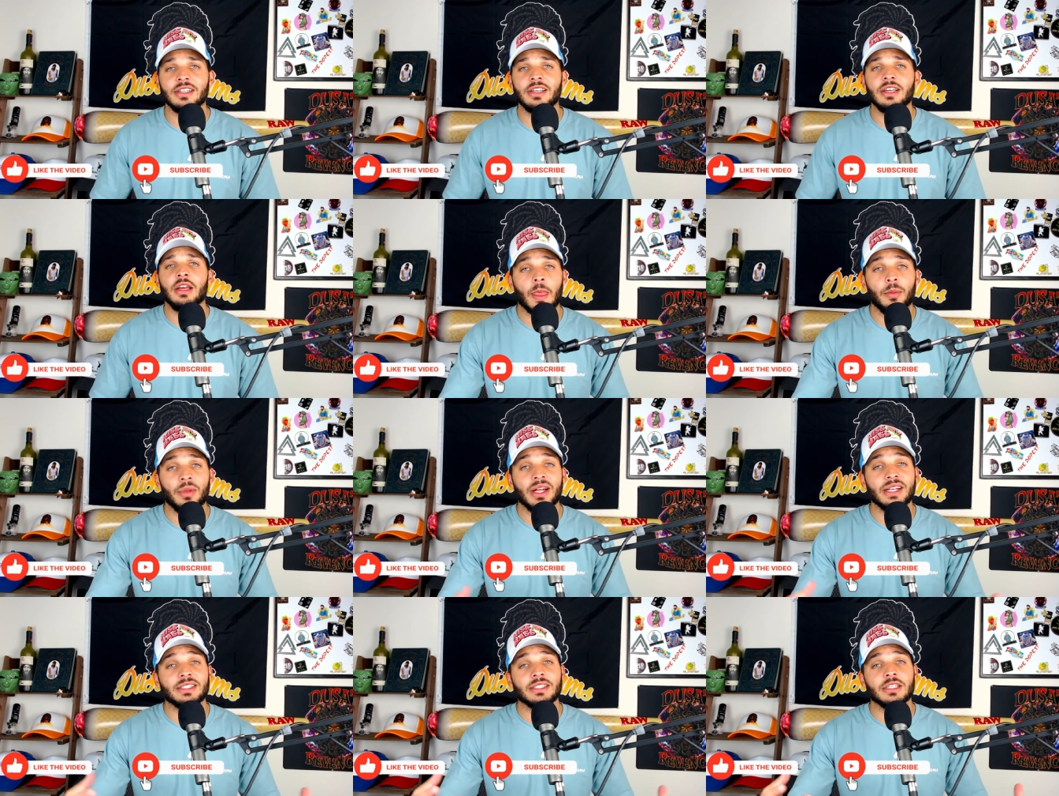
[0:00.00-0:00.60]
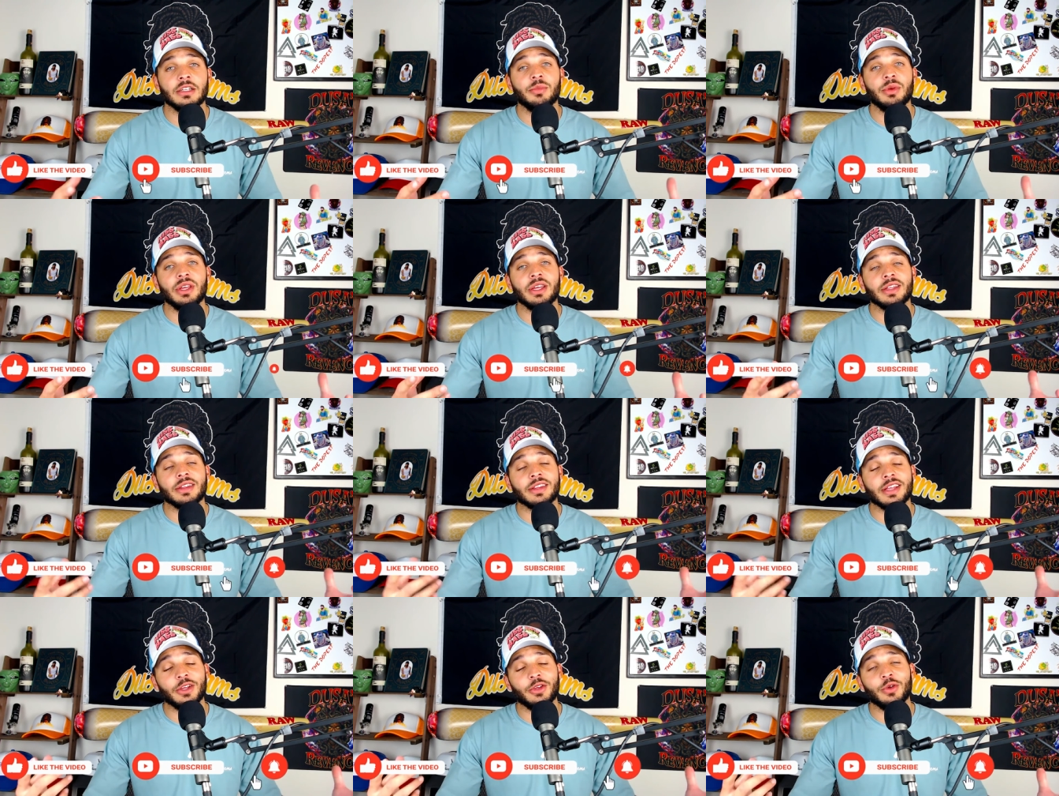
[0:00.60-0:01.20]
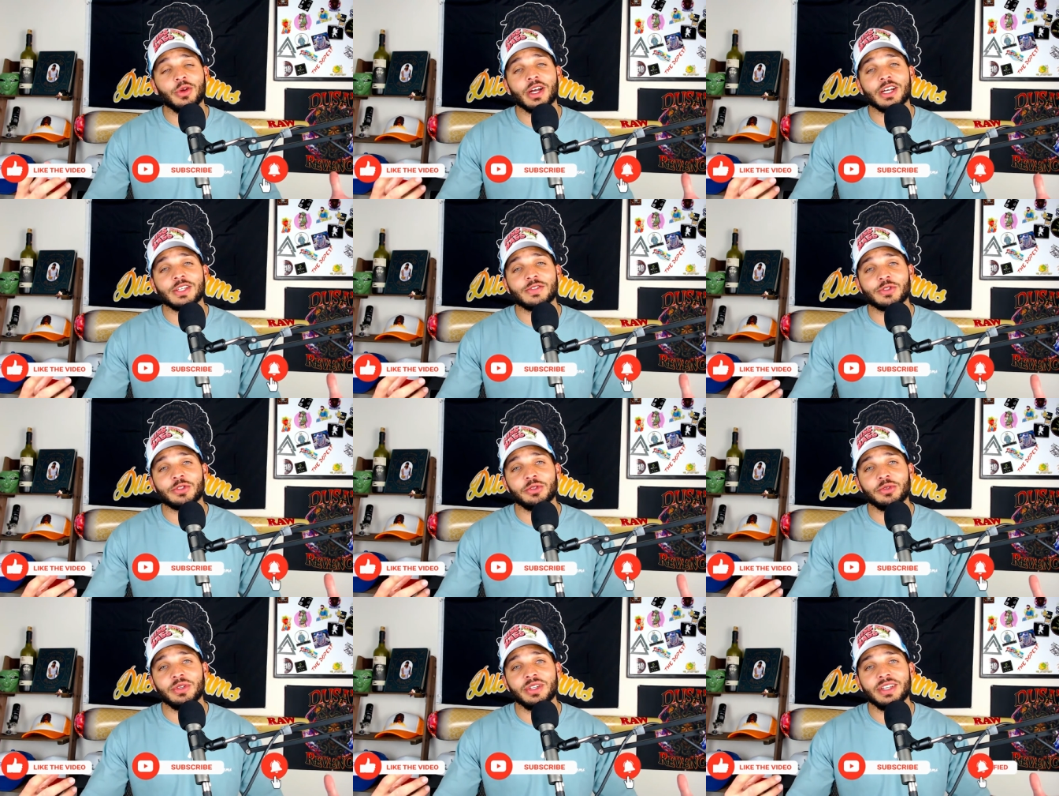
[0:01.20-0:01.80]
But that's going to be it. Thank you guys for
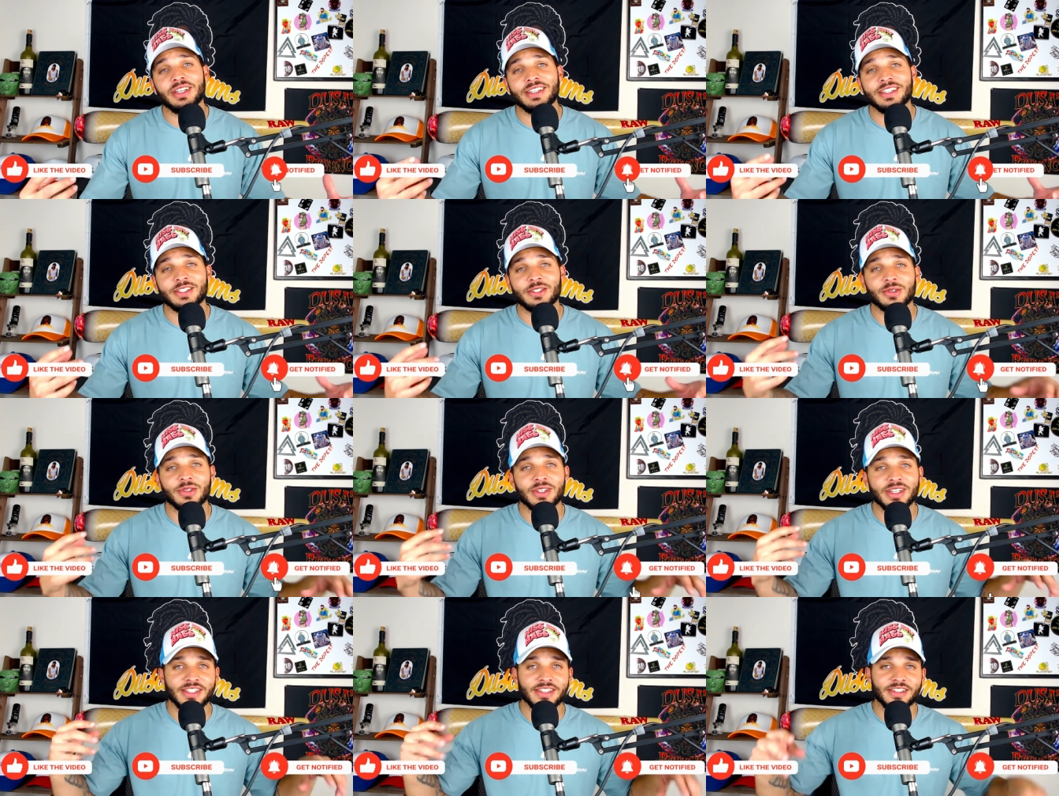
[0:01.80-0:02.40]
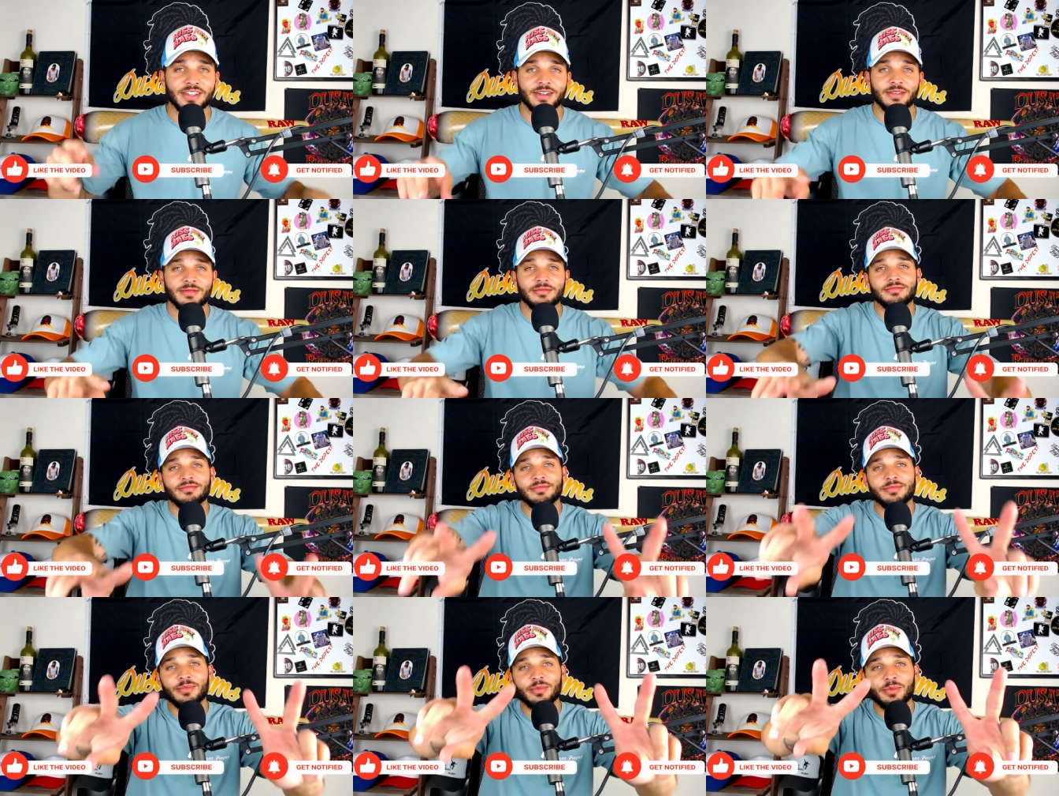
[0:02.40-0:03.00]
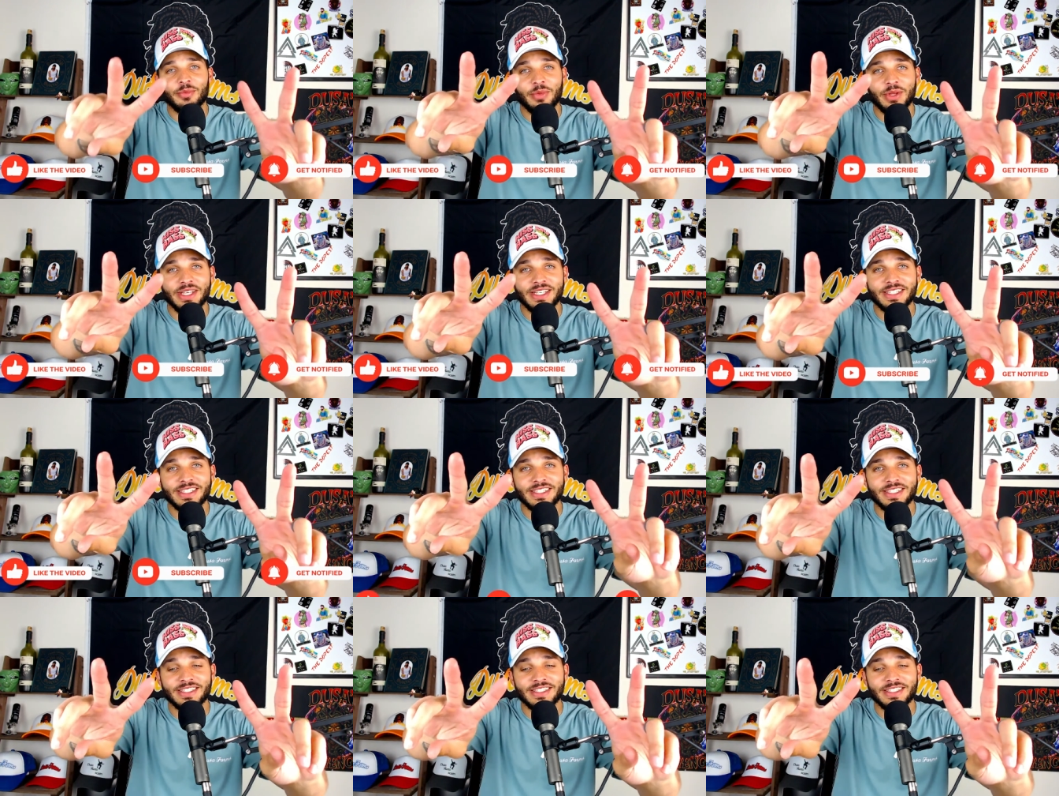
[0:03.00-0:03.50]
tuning in. Until next time, peace.